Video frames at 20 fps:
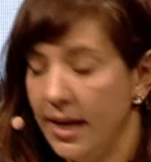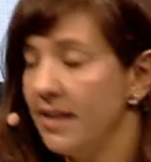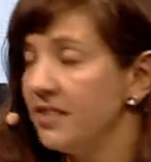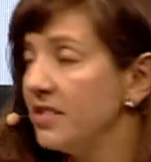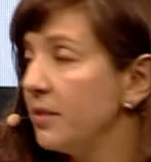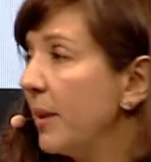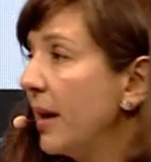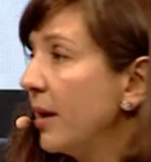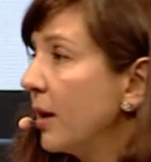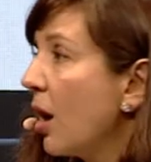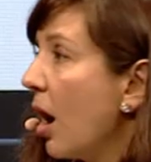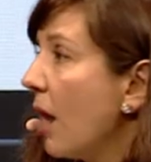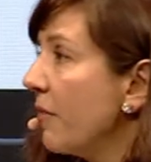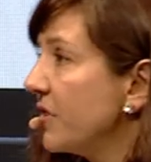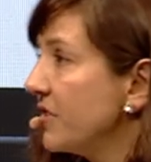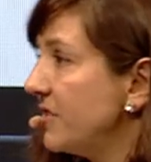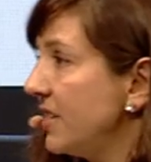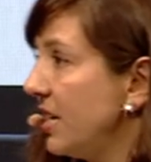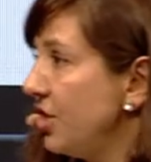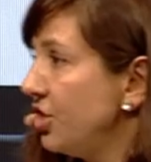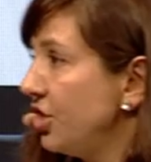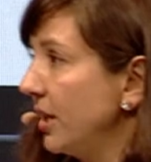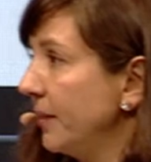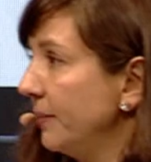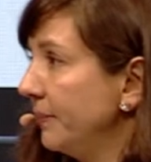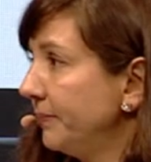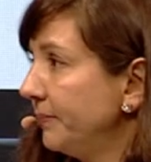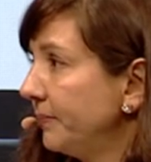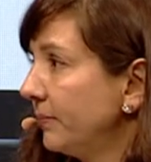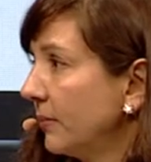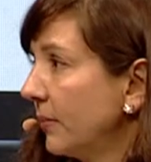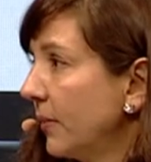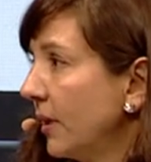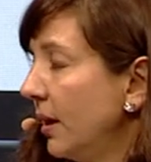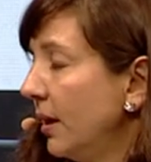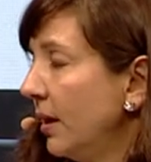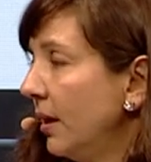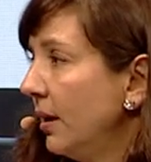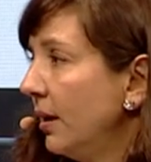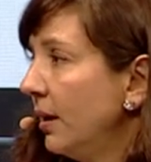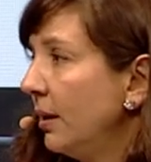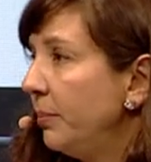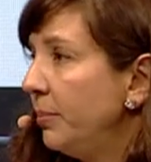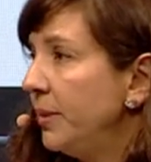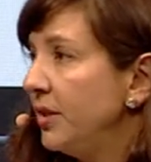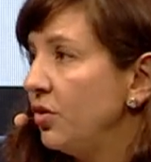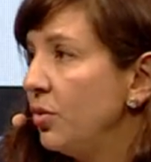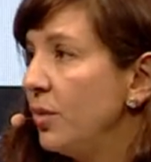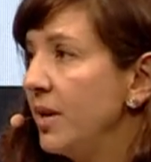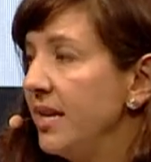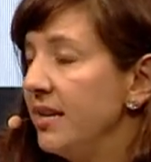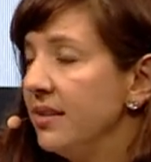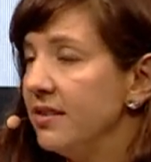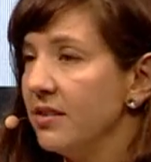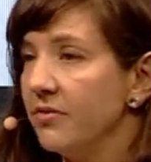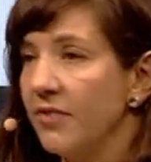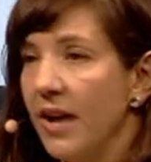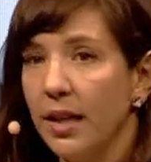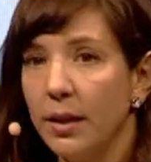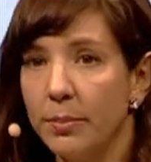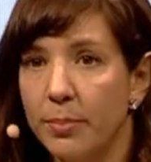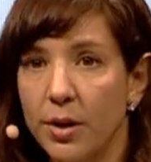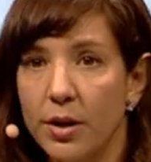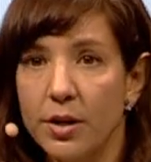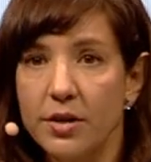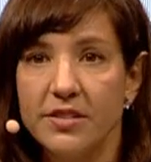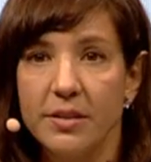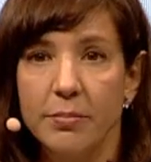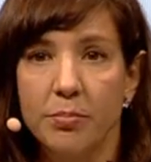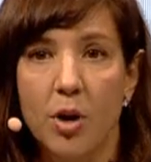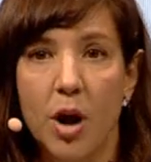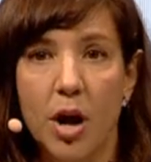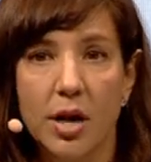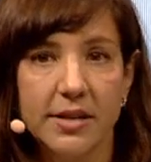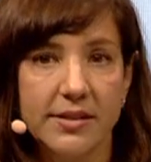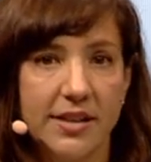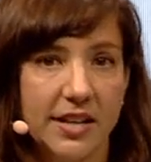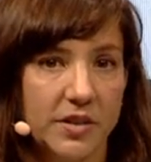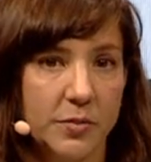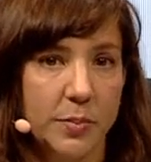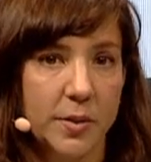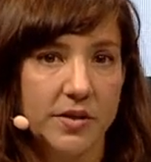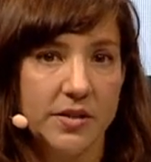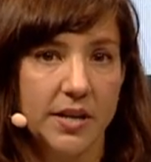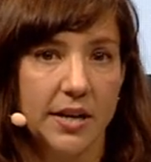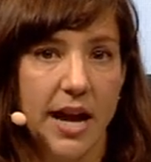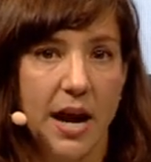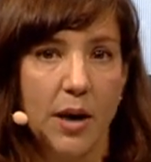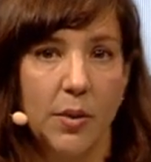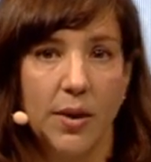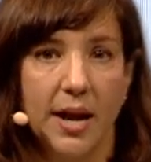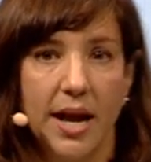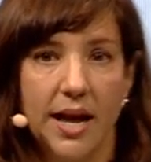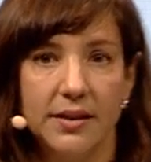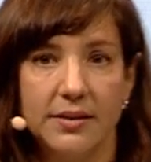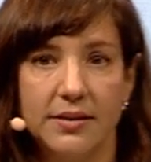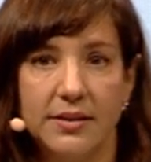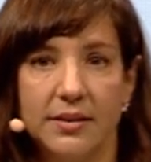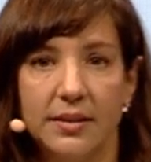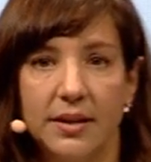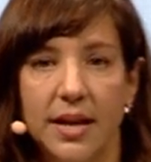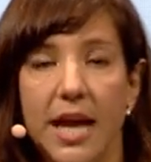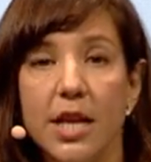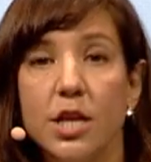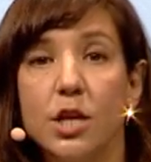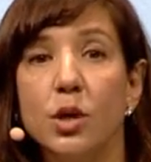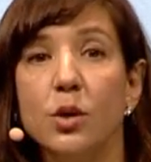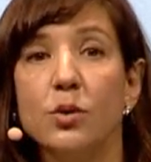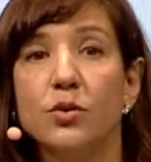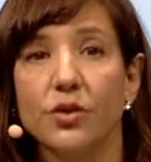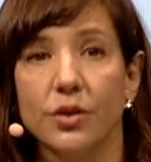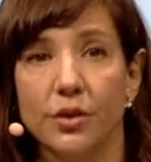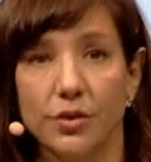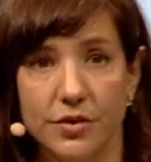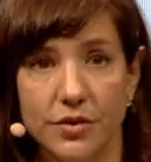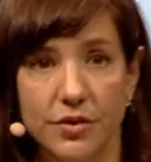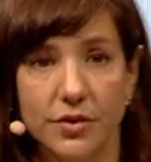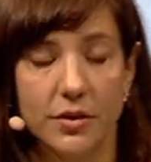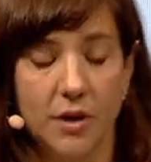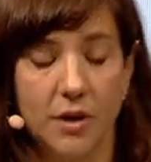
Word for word: It's about a conversation between developers and product experts on our end and users